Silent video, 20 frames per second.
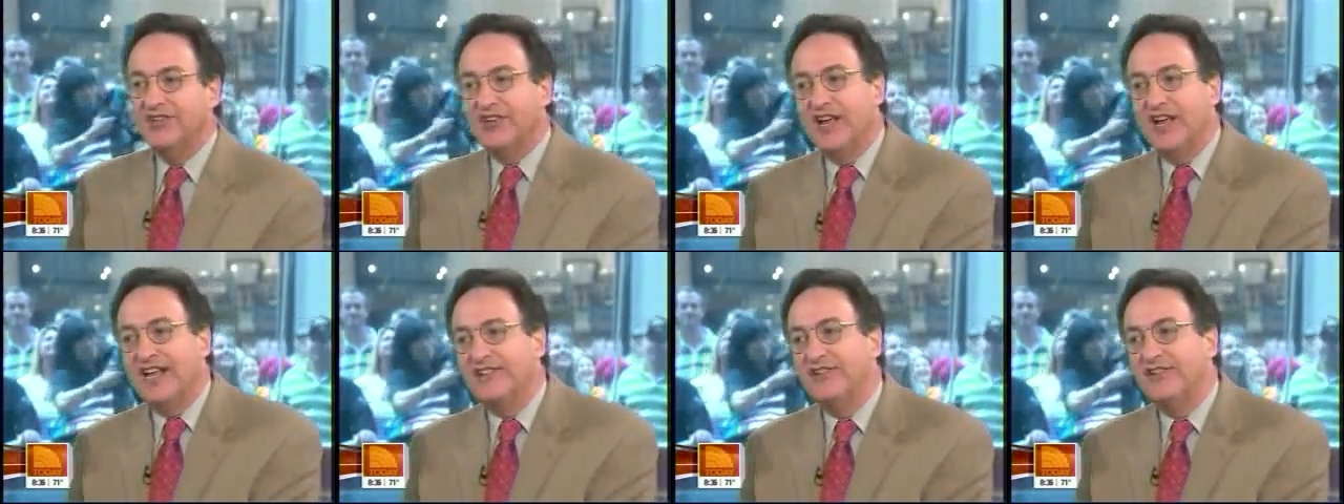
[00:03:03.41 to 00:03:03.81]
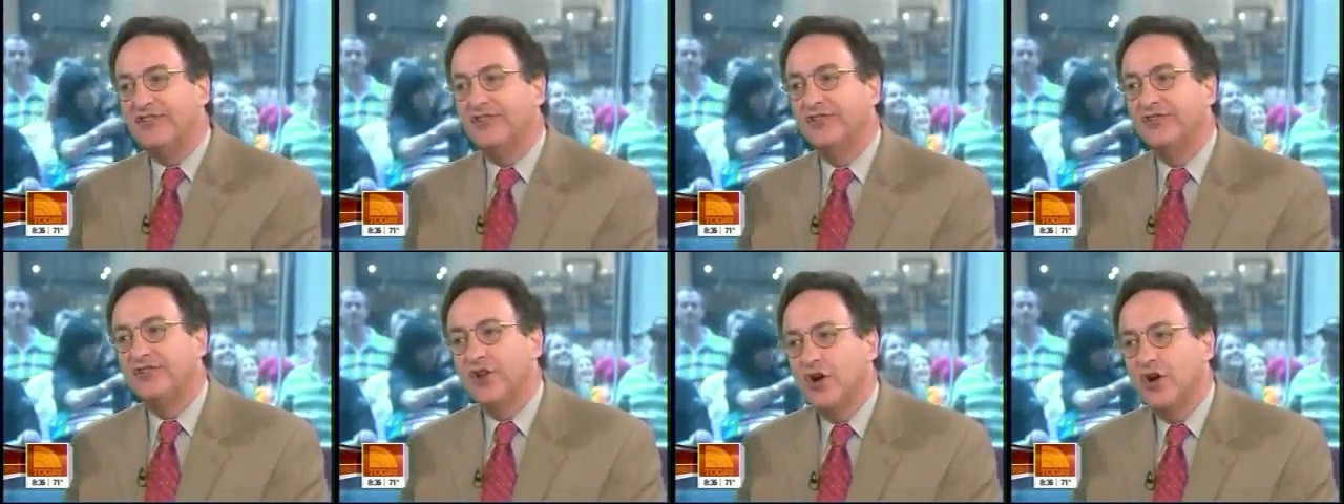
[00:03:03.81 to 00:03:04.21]

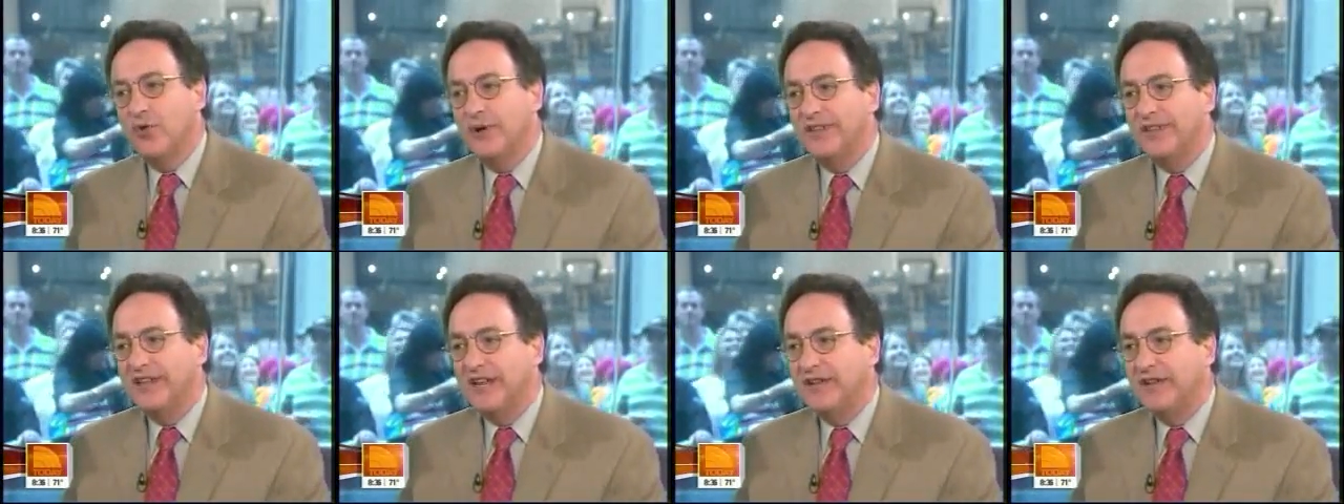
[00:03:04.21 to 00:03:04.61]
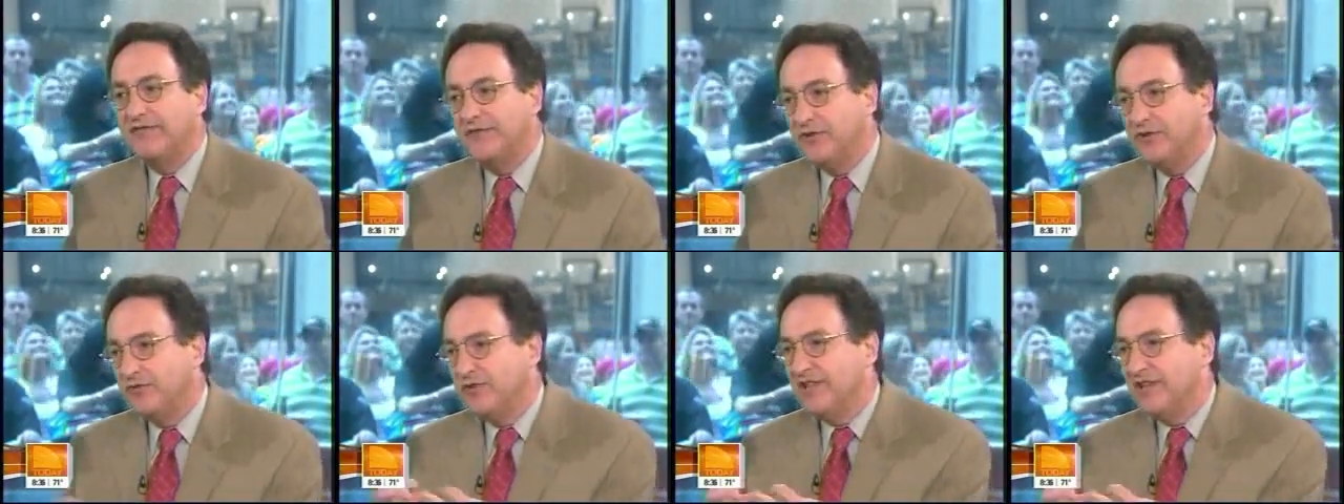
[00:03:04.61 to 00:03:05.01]
Scientists are knowing that
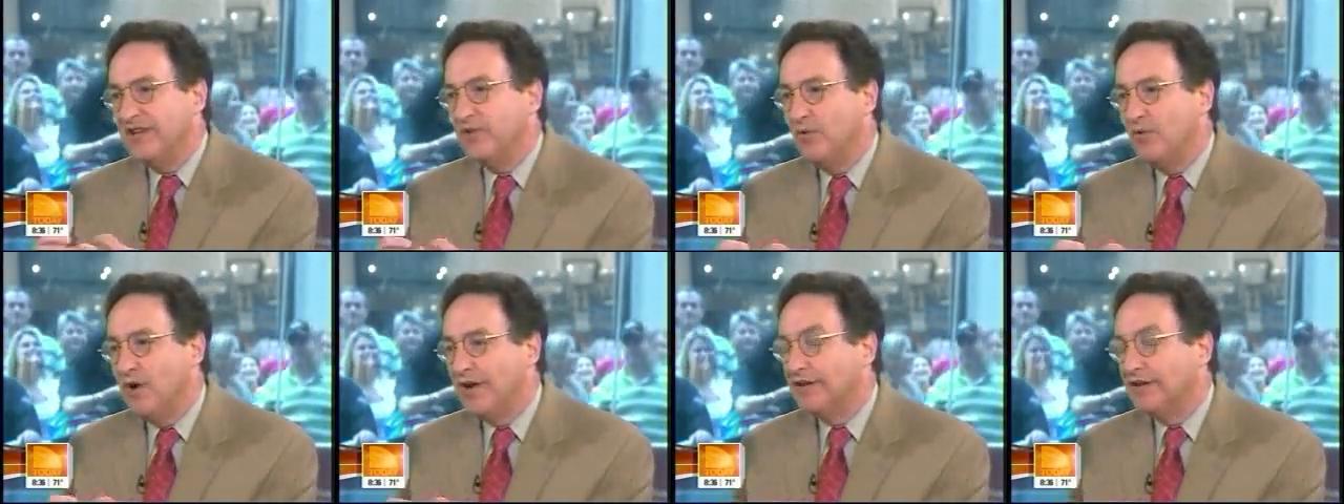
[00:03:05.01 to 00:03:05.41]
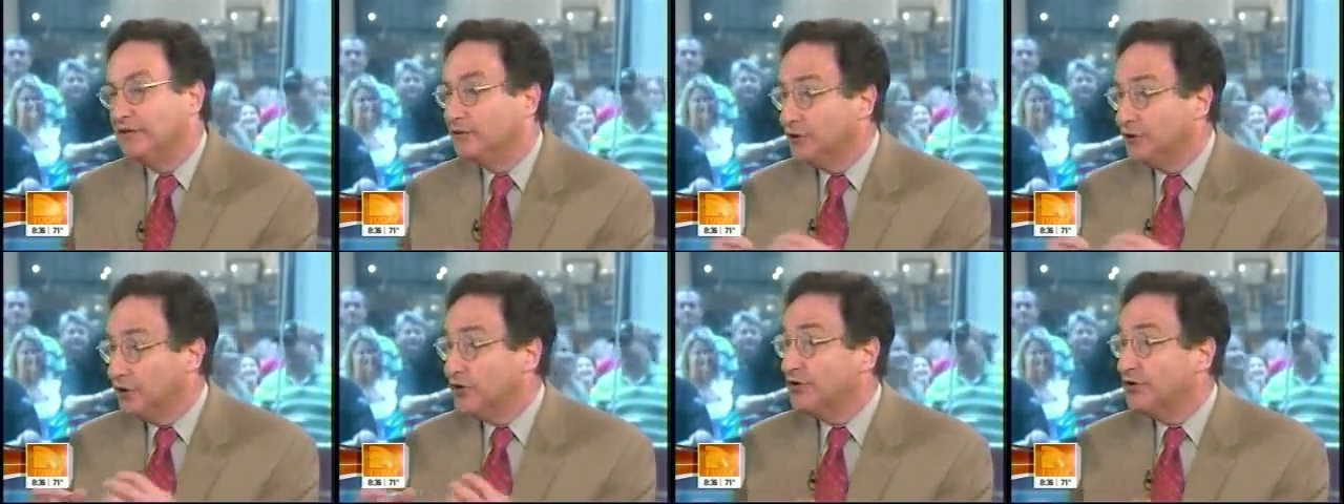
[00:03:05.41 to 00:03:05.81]
if you really want to
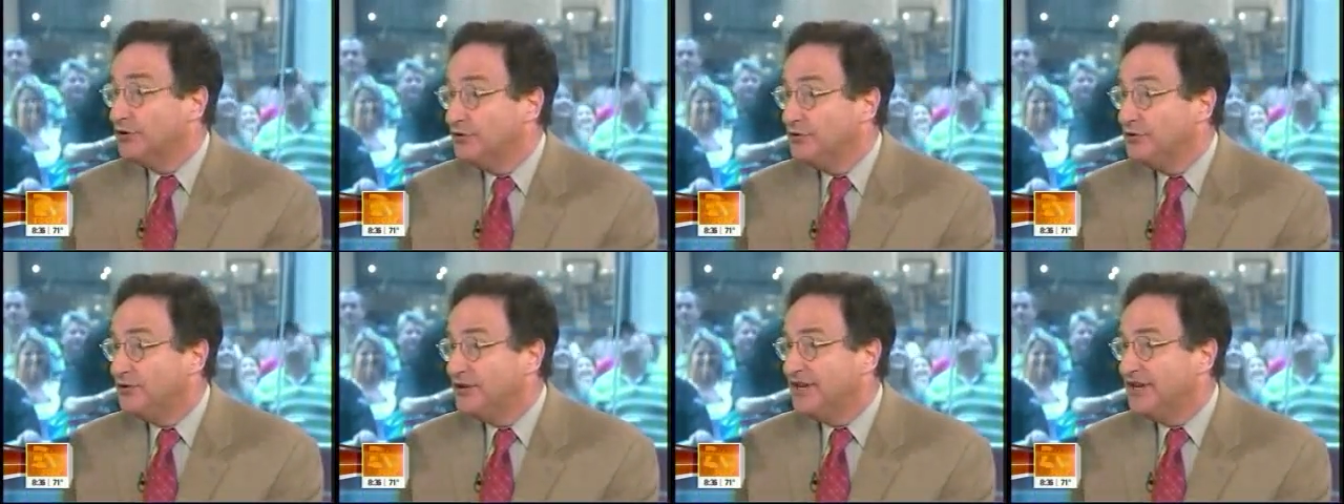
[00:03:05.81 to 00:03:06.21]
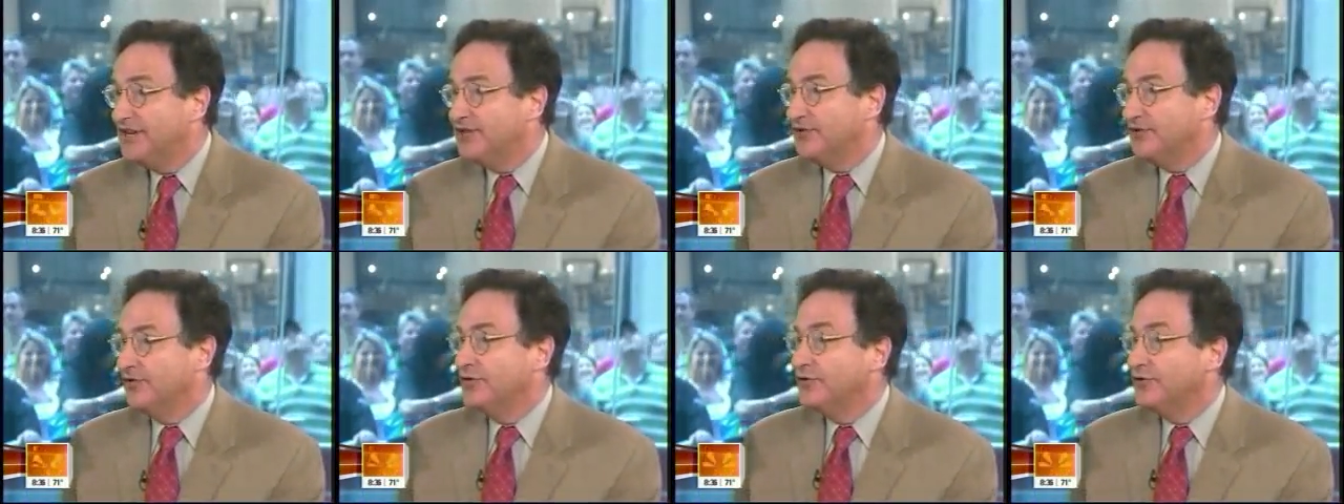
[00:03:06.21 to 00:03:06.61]
learn new
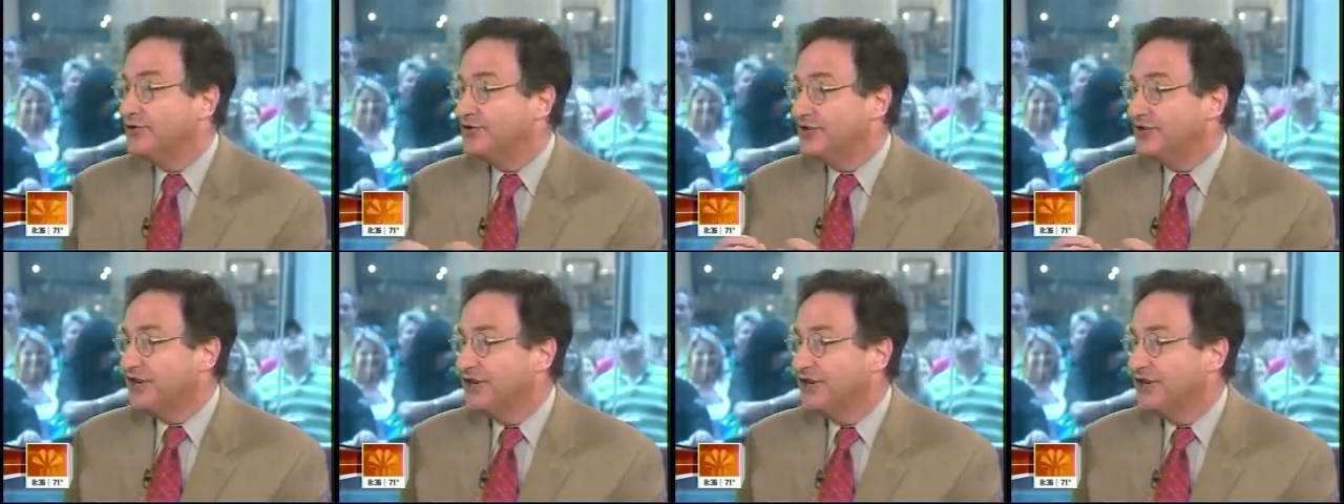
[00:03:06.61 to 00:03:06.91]
things or new